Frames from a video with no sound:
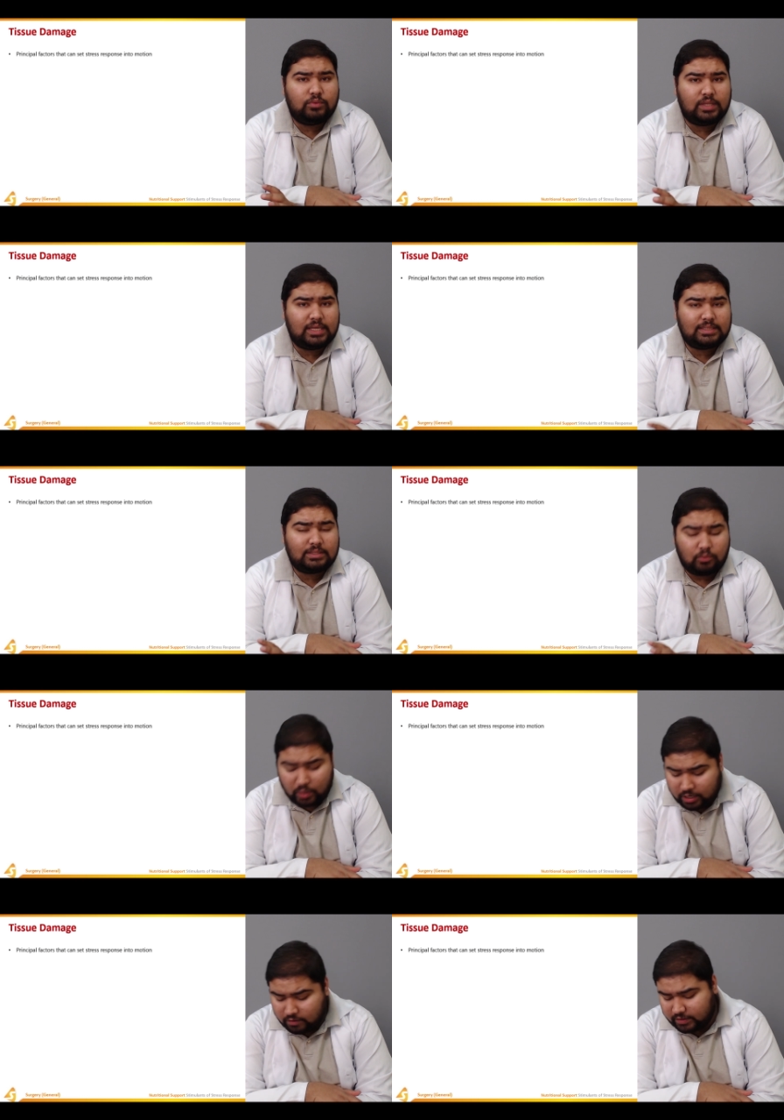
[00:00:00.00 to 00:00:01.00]
this
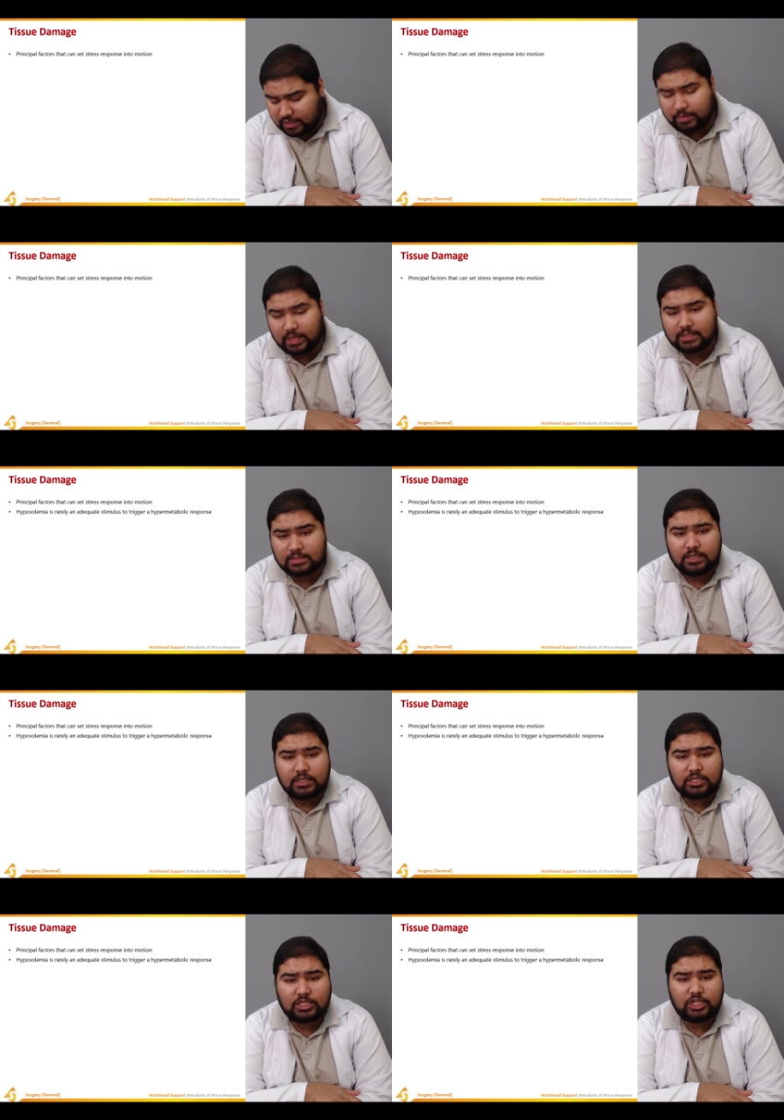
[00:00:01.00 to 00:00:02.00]
one of them is the
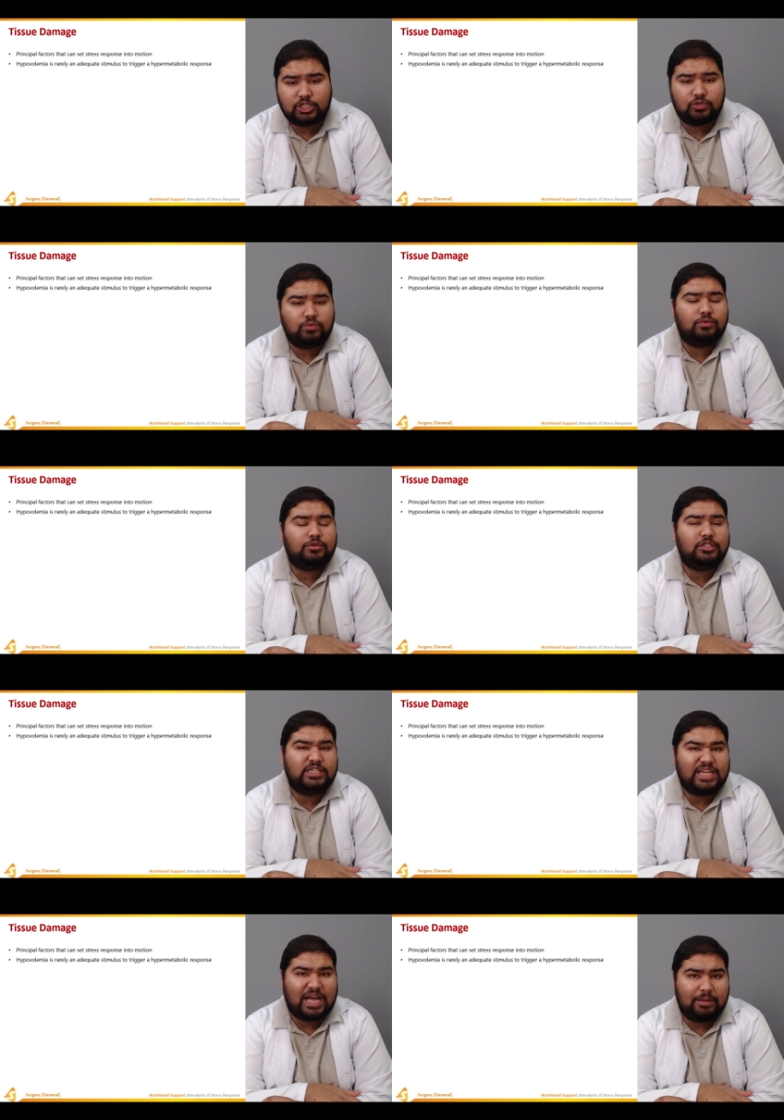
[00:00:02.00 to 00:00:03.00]
tissue
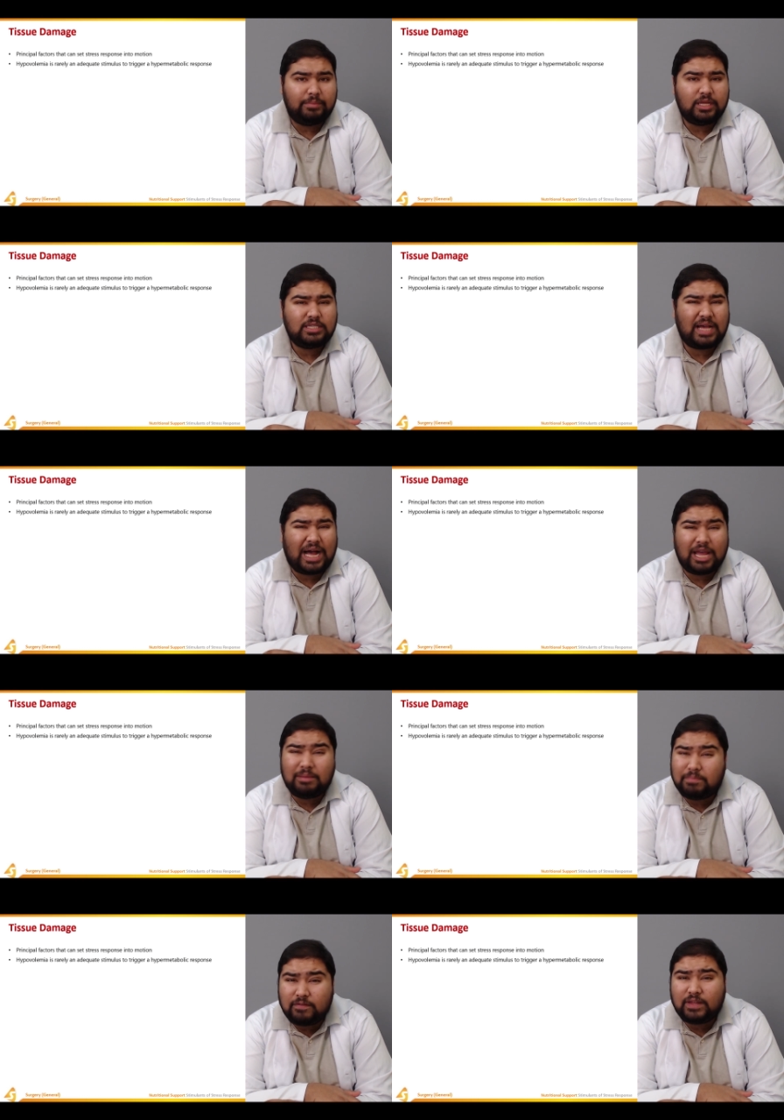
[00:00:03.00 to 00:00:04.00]
damage
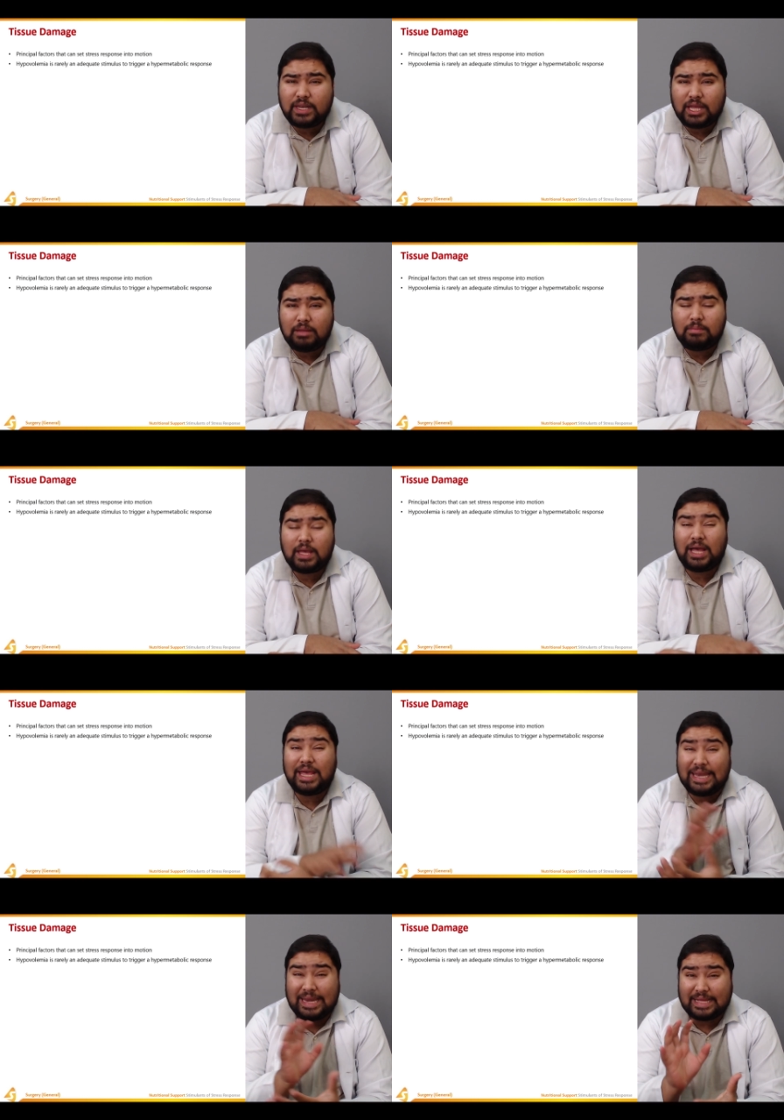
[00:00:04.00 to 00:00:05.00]
hypovolemia
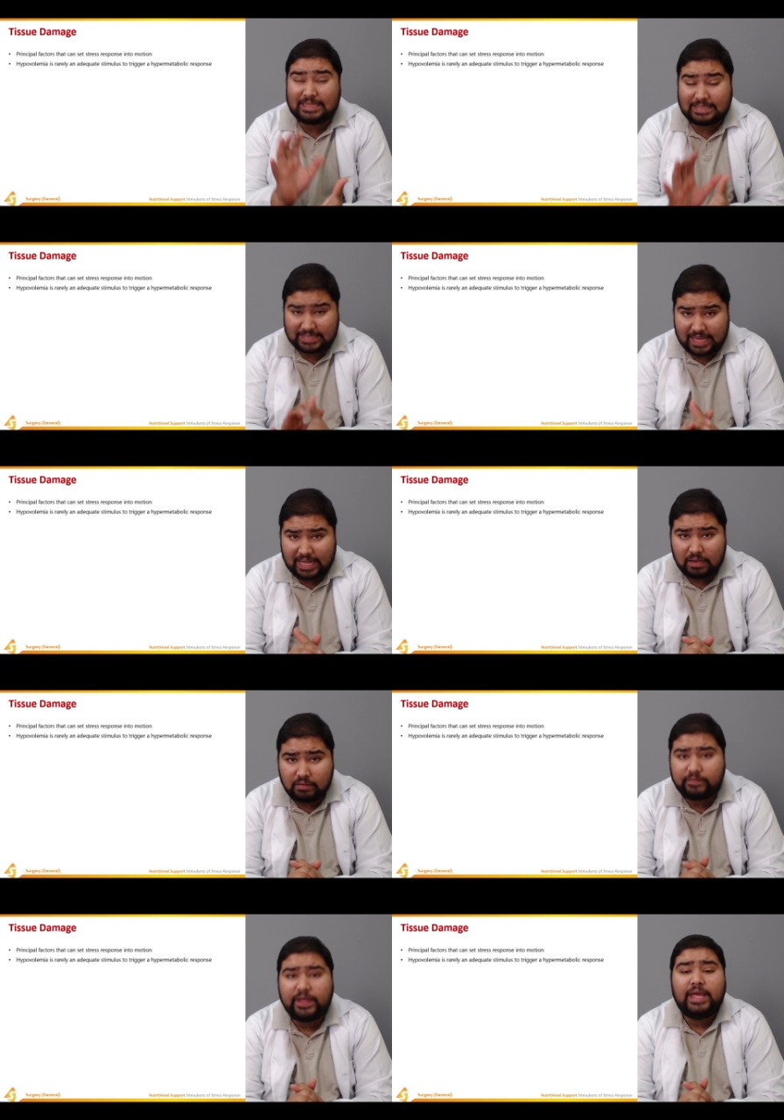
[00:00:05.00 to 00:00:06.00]
in
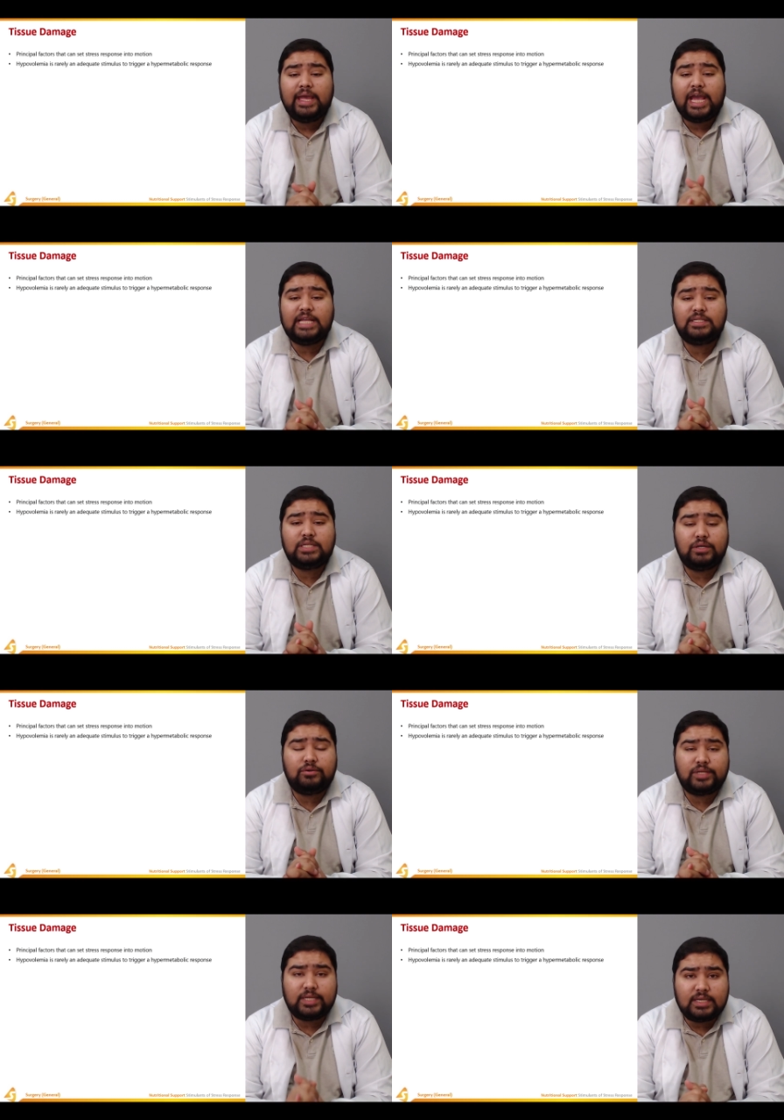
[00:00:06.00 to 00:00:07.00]
itself is
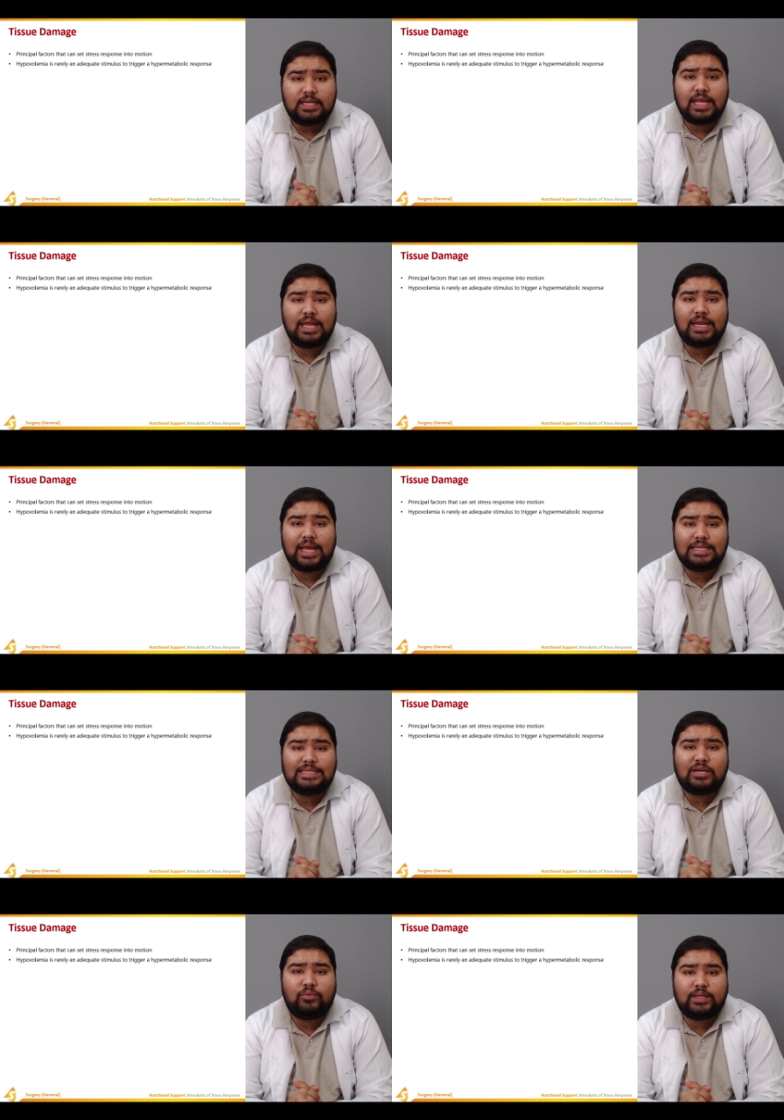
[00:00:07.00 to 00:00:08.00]
really an
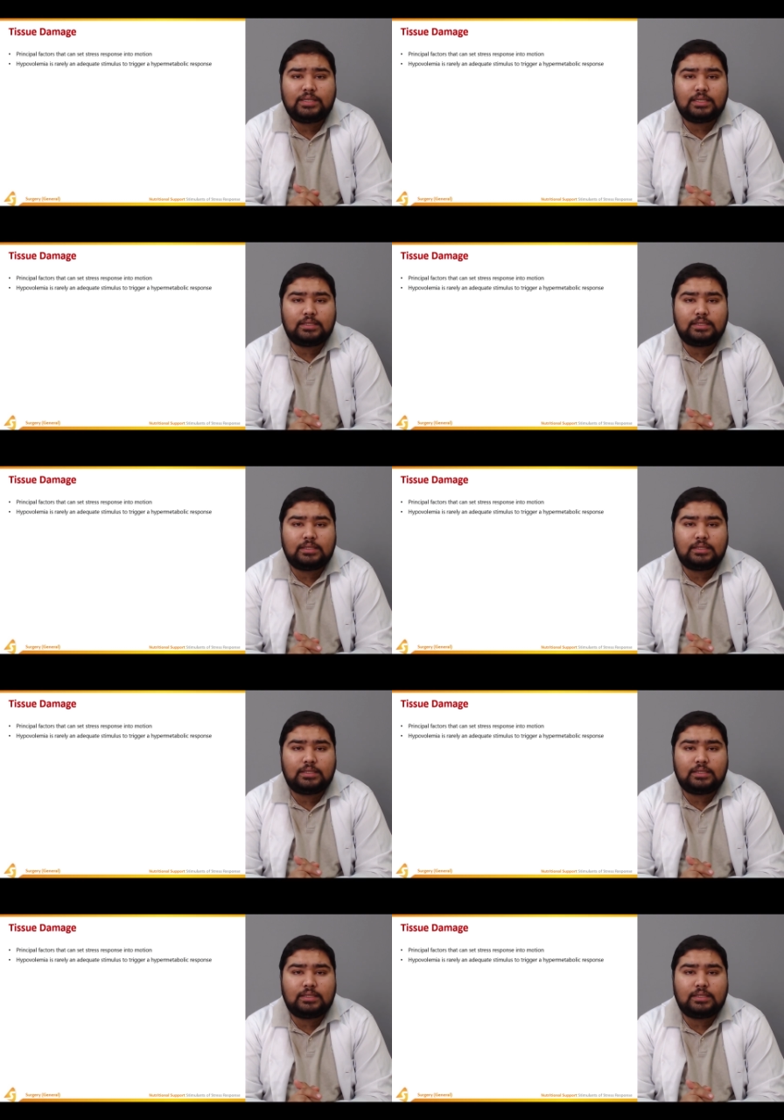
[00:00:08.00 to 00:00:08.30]
adequate